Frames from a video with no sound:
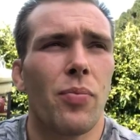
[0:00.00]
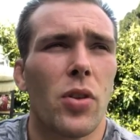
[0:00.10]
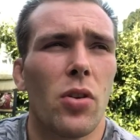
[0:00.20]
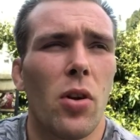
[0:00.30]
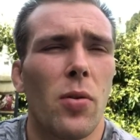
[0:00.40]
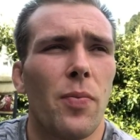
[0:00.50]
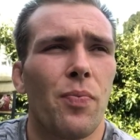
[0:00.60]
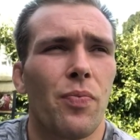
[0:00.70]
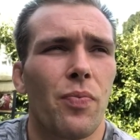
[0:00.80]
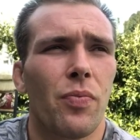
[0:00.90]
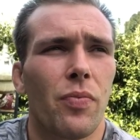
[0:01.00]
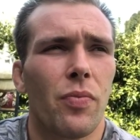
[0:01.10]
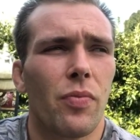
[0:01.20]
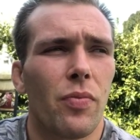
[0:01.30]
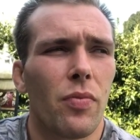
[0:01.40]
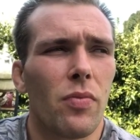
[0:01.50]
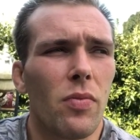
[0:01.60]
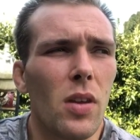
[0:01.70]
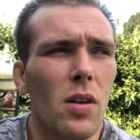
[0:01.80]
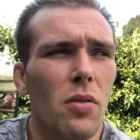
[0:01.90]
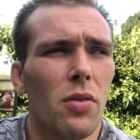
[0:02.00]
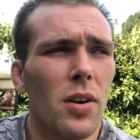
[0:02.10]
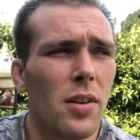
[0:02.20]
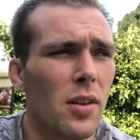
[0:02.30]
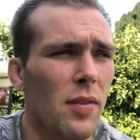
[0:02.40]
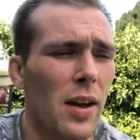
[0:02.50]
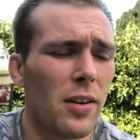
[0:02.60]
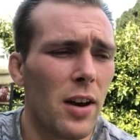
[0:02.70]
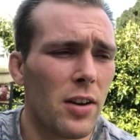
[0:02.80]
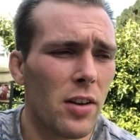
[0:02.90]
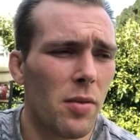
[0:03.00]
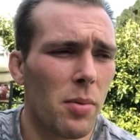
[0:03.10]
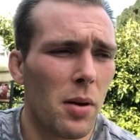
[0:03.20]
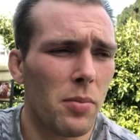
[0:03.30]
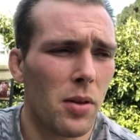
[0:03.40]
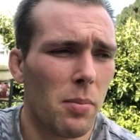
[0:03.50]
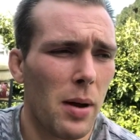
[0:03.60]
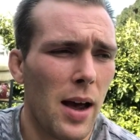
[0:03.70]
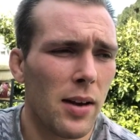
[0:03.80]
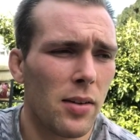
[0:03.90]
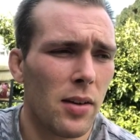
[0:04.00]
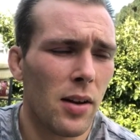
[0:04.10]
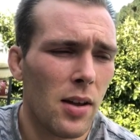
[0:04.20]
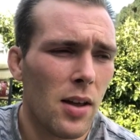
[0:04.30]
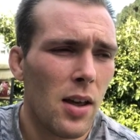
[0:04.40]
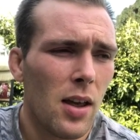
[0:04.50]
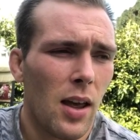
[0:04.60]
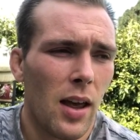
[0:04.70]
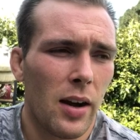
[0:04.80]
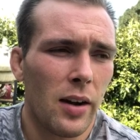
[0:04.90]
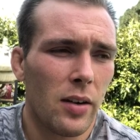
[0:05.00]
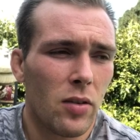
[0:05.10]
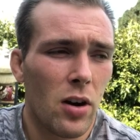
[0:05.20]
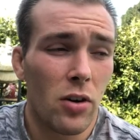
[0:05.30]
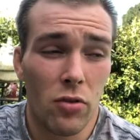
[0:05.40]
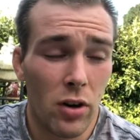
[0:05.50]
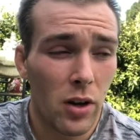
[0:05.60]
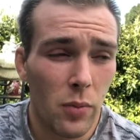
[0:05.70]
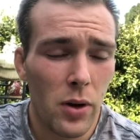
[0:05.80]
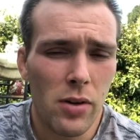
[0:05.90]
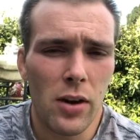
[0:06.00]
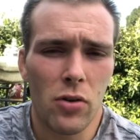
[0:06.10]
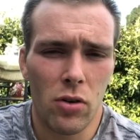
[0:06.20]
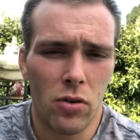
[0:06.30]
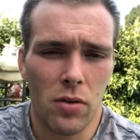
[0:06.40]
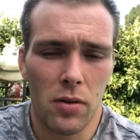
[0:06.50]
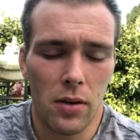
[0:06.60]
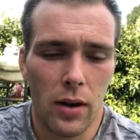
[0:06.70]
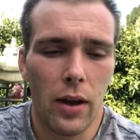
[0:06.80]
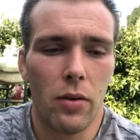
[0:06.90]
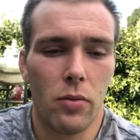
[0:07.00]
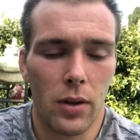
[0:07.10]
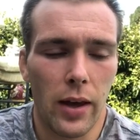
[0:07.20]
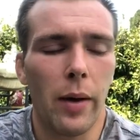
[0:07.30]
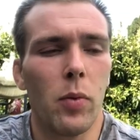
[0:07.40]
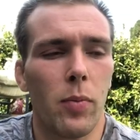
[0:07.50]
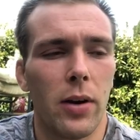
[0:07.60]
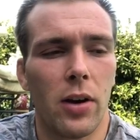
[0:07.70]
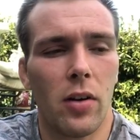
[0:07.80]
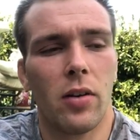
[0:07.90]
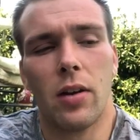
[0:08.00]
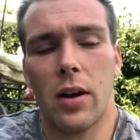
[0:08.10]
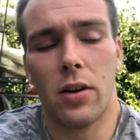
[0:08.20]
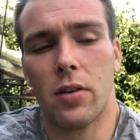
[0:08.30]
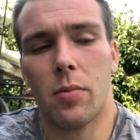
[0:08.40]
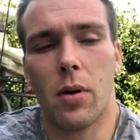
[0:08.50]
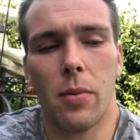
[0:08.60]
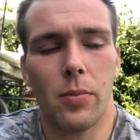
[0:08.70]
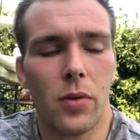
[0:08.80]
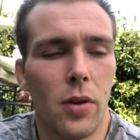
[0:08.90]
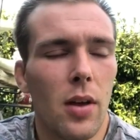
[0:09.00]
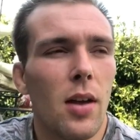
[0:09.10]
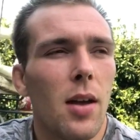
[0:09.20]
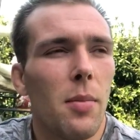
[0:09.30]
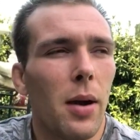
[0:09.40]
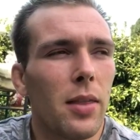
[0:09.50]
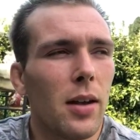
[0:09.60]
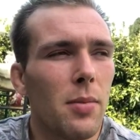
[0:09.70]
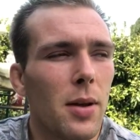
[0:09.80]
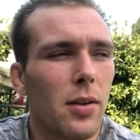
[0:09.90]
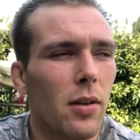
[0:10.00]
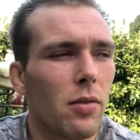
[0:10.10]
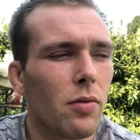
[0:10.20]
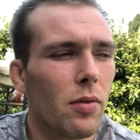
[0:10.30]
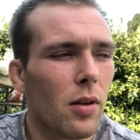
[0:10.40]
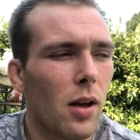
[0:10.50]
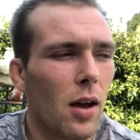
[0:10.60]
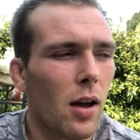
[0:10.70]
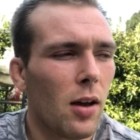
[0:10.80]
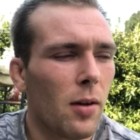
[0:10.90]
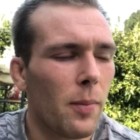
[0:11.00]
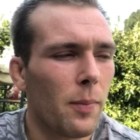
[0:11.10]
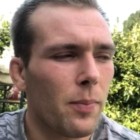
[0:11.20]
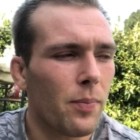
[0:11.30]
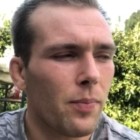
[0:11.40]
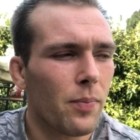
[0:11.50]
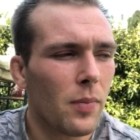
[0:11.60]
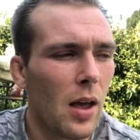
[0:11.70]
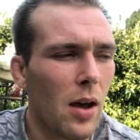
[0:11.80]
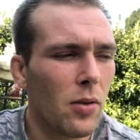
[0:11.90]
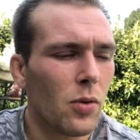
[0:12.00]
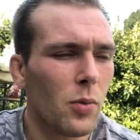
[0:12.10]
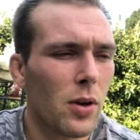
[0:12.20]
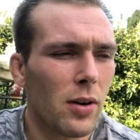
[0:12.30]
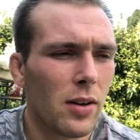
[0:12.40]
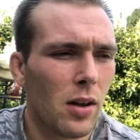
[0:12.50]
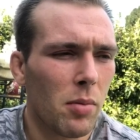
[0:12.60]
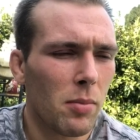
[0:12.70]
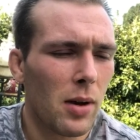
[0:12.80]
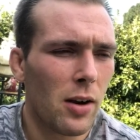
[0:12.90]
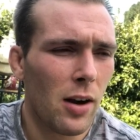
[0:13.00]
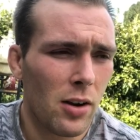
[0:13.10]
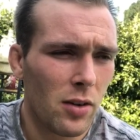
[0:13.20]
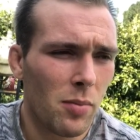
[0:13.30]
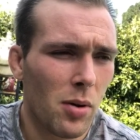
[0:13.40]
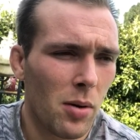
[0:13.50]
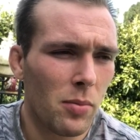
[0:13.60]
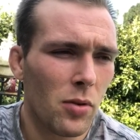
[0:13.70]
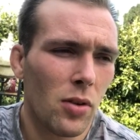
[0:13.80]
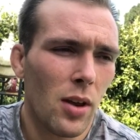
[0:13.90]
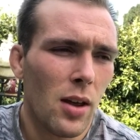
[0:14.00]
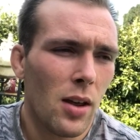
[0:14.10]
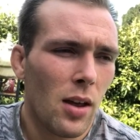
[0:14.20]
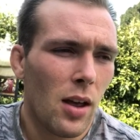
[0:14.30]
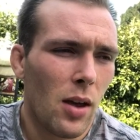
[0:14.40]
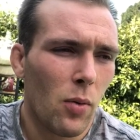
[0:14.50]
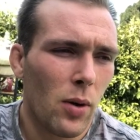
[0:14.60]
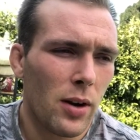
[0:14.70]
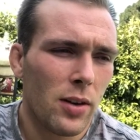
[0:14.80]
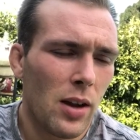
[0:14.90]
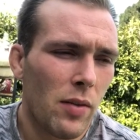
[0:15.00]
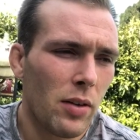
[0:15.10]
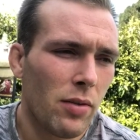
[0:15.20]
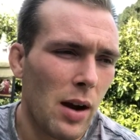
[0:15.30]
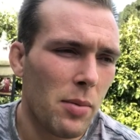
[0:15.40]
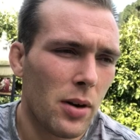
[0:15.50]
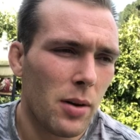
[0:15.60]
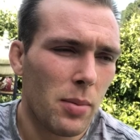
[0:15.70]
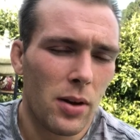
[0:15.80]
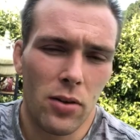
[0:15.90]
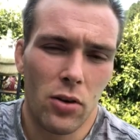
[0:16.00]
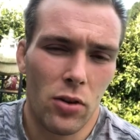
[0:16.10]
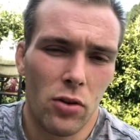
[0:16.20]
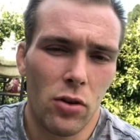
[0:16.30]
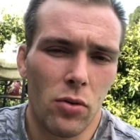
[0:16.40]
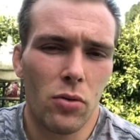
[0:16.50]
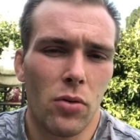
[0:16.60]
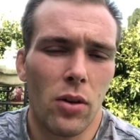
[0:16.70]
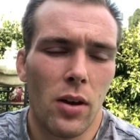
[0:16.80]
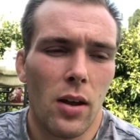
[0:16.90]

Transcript: So, for instance, I've had digestive problems in the past and started drinking wheatgrass juice, and it really helped my digestive problems. But I thought to myself, how is the wheatgrass helping my digestive problems when it doesn't have any fiber in it because it's just juice?